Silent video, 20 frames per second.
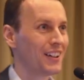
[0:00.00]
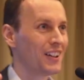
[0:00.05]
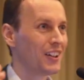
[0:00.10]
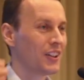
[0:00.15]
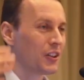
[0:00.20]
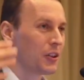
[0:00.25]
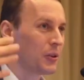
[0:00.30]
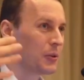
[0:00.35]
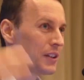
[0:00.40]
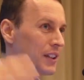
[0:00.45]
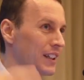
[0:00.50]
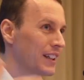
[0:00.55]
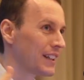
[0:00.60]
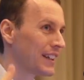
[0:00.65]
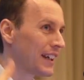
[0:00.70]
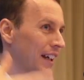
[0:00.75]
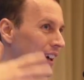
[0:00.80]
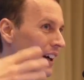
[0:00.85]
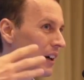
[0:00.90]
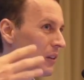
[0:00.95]
So you see
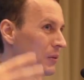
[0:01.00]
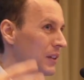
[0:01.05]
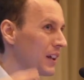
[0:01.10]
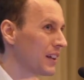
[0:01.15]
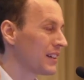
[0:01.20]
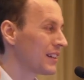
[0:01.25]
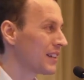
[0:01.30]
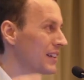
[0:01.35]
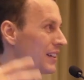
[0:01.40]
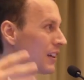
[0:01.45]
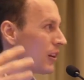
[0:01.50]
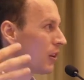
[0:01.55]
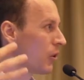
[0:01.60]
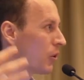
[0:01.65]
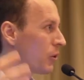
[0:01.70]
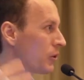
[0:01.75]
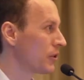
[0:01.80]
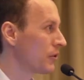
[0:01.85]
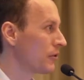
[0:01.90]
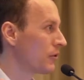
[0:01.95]
that around us is
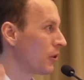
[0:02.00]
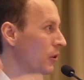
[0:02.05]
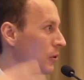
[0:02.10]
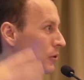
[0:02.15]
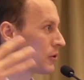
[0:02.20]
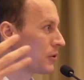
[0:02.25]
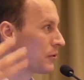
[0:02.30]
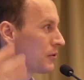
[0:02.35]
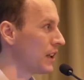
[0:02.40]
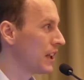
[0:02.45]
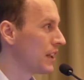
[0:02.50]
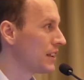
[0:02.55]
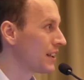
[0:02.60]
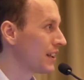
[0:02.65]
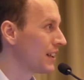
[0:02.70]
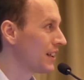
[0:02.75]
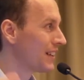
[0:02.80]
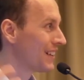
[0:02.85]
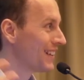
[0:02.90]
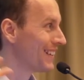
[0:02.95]
loads of
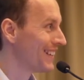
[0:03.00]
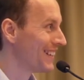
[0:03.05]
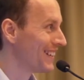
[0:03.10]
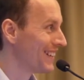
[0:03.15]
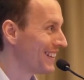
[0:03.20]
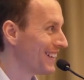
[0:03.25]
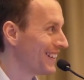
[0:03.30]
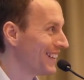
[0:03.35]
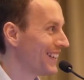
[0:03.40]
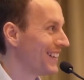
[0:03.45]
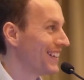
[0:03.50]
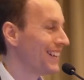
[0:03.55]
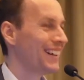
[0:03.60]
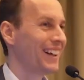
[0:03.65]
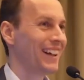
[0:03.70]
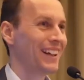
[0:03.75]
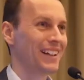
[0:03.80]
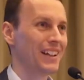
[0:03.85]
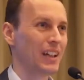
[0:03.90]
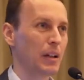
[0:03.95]
data,
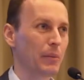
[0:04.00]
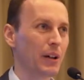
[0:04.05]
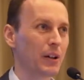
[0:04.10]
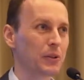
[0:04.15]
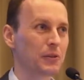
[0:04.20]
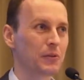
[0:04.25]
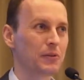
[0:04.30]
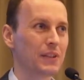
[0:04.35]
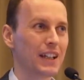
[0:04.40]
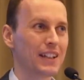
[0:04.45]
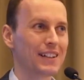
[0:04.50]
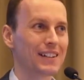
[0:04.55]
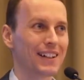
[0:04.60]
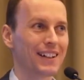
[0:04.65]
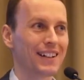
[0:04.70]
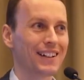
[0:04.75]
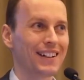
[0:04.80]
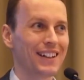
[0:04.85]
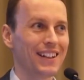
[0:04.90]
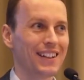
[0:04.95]
and the amount of
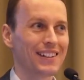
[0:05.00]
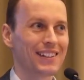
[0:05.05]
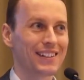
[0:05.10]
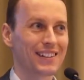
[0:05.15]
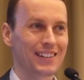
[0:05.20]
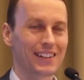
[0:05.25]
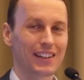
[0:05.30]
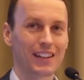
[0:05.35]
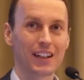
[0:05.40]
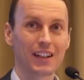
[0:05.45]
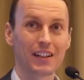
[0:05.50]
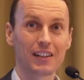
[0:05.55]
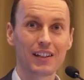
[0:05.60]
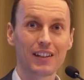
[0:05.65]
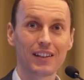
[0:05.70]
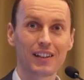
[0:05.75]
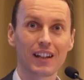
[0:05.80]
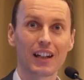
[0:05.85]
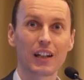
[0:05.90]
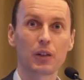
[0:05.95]
data is like
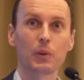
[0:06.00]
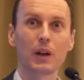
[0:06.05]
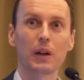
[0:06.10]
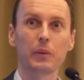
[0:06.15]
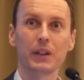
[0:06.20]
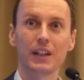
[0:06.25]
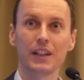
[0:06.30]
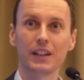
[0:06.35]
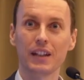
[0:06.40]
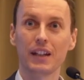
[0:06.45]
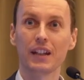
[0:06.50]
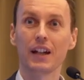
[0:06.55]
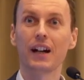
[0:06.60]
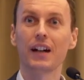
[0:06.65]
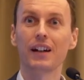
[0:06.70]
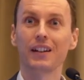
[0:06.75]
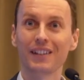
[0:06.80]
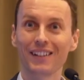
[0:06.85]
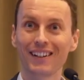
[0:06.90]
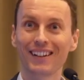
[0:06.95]
increasing, and that's why we need
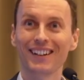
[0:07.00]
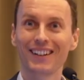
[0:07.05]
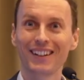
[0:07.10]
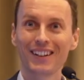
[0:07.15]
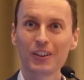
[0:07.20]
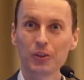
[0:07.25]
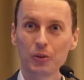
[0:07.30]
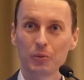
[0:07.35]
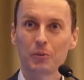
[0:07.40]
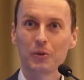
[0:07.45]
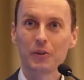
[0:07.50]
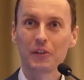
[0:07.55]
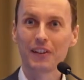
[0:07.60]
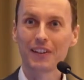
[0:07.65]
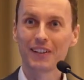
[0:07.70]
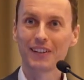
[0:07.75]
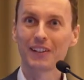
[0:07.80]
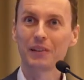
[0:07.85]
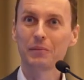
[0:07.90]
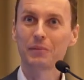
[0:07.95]
AI to
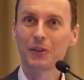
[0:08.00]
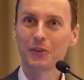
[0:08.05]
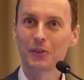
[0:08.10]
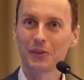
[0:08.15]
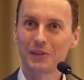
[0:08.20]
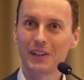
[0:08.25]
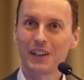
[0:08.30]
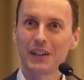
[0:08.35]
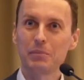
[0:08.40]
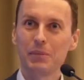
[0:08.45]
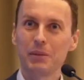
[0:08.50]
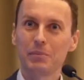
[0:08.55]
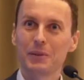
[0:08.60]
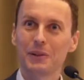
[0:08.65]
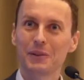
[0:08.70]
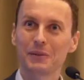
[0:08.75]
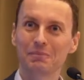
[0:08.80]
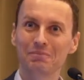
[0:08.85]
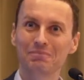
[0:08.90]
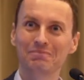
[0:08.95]
process it, because like
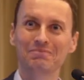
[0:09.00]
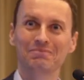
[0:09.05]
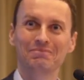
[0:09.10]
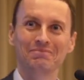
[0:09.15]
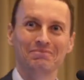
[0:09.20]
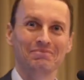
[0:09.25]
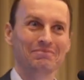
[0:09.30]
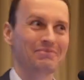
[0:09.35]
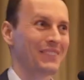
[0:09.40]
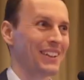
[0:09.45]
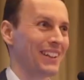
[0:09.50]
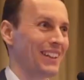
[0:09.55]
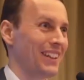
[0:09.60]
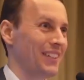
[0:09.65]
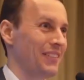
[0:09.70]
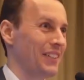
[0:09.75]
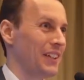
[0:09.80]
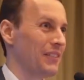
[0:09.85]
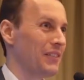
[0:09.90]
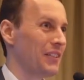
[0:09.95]
people, it's
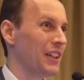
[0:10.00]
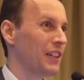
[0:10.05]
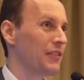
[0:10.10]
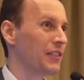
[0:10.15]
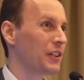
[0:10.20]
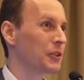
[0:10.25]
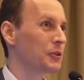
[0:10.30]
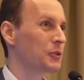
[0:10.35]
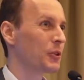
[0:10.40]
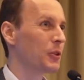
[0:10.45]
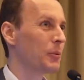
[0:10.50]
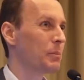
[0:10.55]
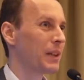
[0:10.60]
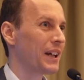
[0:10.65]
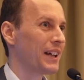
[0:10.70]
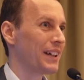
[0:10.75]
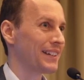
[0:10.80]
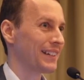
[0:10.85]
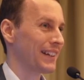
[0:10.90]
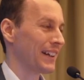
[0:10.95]
even difficult to
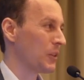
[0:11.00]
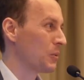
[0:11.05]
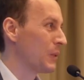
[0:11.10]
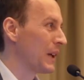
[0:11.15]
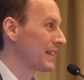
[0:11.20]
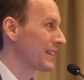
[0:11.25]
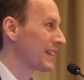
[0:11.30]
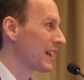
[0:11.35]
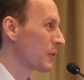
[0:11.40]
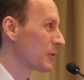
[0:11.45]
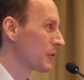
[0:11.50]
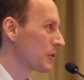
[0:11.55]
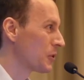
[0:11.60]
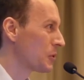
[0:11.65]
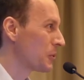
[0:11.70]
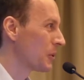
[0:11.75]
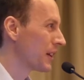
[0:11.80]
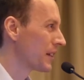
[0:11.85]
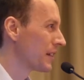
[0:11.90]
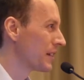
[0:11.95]
comprehend, like
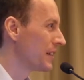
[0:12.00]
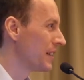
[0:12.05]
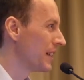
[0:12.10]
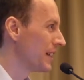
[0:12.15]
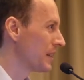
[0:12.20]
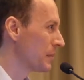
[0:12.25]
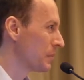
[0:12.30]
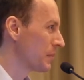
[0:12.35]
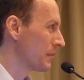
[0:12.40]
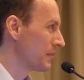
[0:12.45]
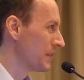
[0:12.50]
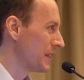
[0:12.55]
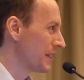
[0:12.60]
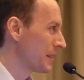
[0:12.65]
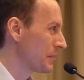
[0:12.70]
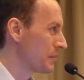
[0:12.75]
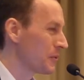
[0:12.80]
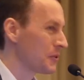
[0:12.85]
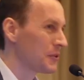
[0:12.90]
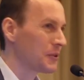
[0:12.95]
1,200
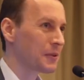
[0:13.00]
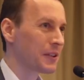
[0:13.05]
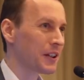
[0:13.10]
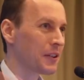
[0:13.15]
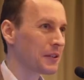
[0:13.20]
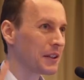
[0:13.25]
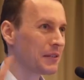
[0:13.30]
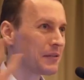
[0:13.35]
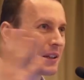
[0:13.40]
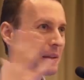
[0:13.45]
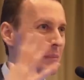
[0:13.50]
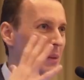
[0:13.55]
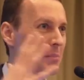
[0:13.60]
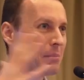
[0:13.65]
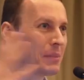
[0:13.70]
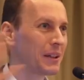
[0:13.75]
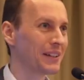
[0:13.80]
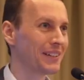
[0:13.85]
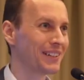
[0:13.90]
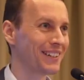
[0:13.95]
data points, you cannot even
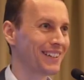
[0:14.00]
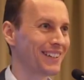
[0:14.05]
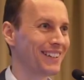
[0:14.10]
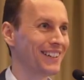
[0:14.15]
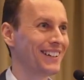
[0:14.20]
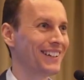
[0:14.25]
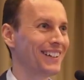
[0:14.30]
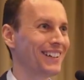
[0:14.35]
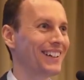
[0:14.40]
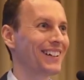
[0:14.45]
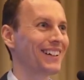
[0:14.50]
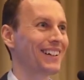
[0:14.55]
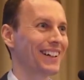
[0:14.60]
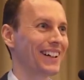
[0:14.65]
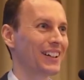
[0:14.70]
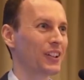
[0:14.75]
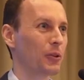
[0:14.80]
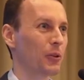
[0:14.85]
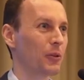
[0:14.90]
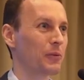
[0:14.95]
remember,
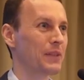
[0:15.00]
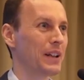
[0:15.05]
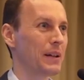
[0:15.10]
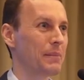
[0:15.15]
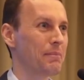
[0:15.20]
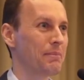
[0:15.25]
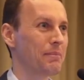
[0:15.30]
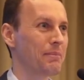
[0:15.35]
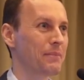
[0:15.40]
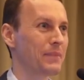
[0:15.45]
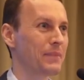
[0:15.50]
right, all of them.